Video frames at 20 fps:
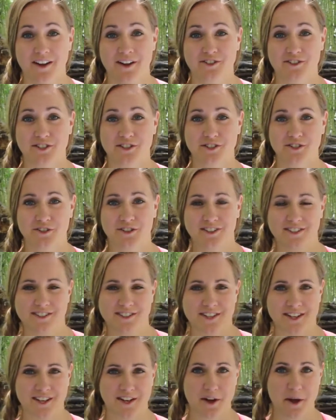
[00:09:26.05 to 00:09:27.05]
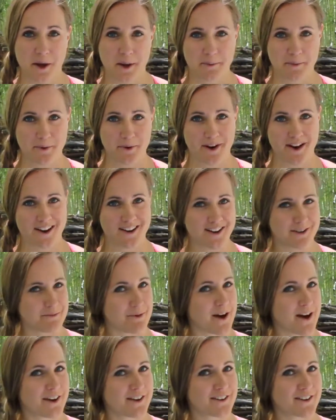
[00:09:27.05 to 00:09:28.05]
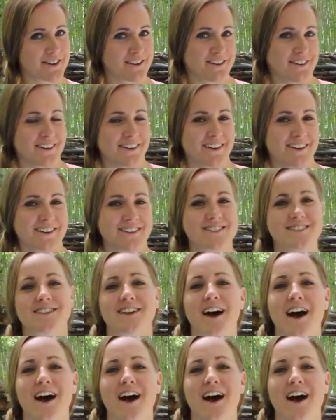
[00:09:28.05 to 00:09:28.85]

so that you can see more Harry Potter-y goodness.